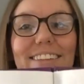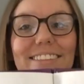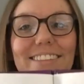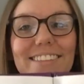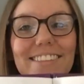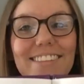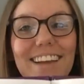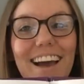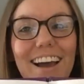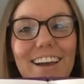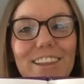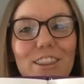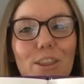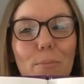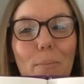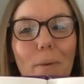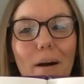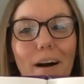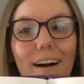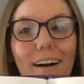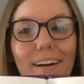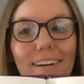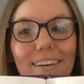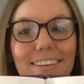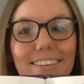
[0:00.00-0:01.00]
inside the
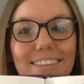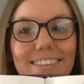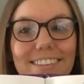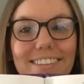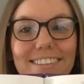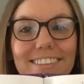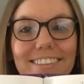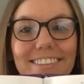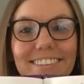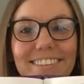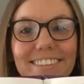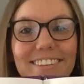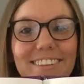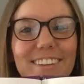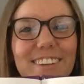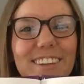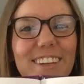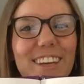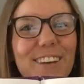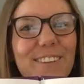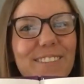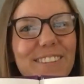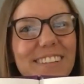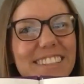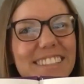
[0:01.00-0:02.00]
box.
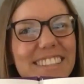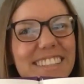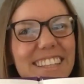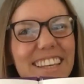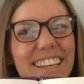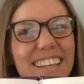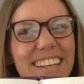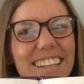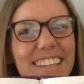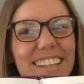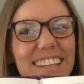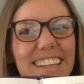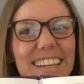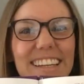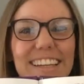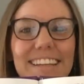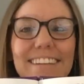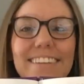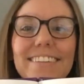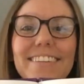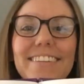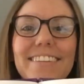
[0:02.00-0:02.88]
It was Gilly.